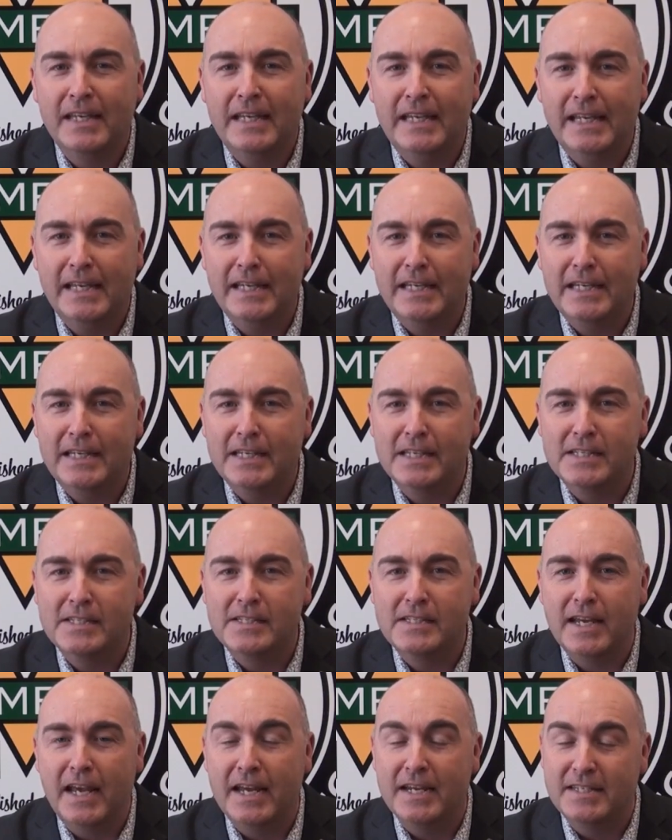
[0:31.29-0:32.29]
It
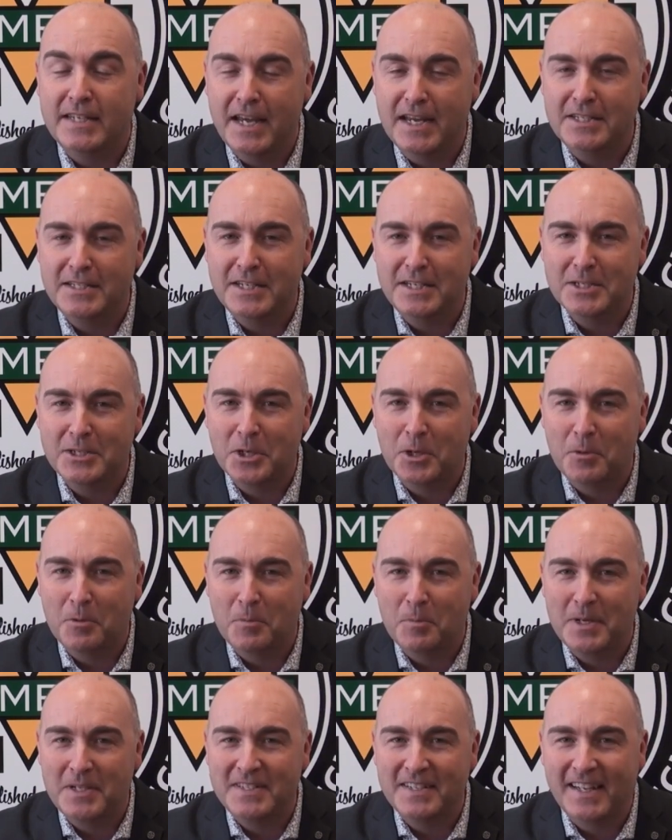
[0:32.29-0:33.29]
is a 10 team
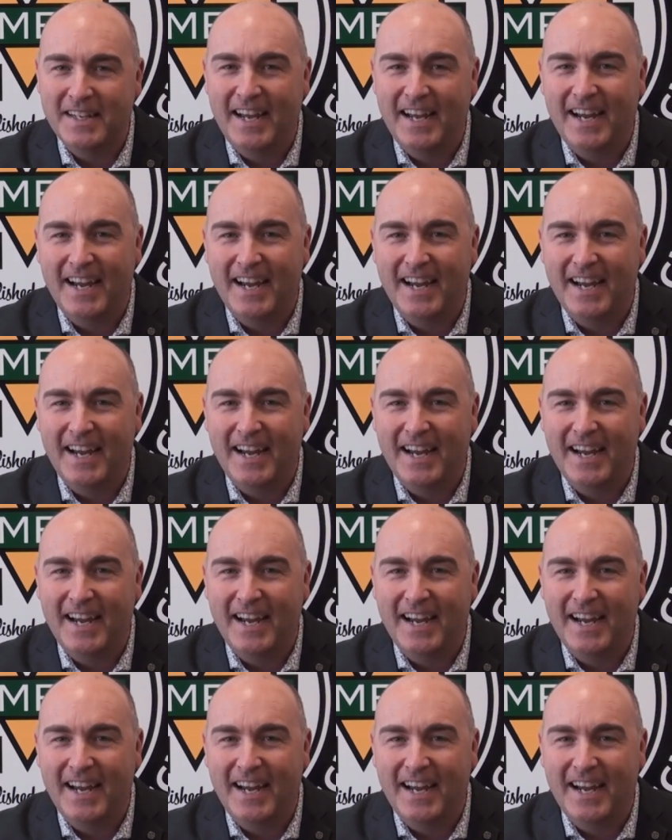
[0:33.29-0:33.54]
tournament.